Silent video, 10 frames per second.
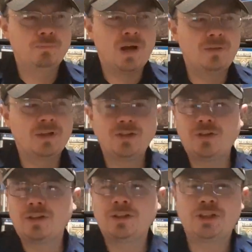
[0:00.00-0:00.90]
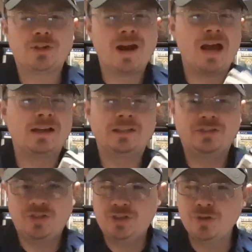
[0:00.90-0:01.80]
I'm not exactly sure how a
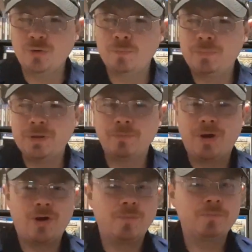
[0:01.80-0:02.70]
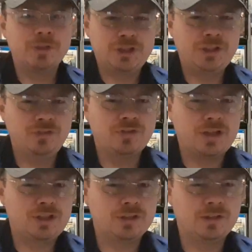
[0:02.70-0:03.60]
digital pinball machine's
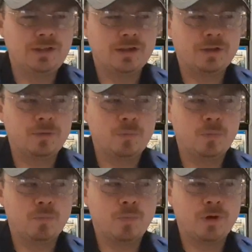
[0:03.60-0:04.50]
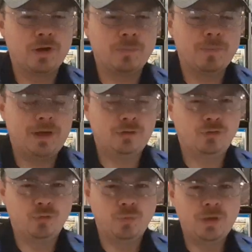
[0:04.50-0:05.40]
actually gonna work compared
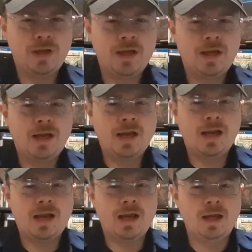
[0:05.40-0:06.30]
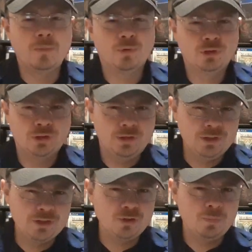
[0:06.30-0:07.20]
to a more
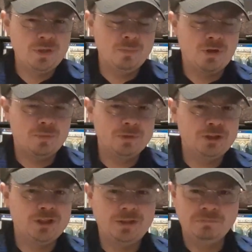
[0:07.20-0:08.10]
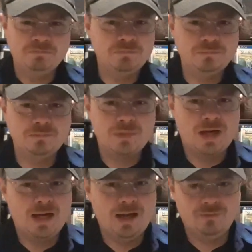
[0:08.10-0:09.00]
traditional pinball machine.
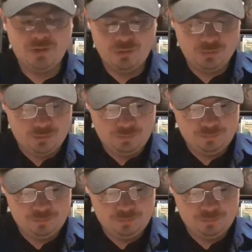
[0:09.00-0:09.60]
I have no clue.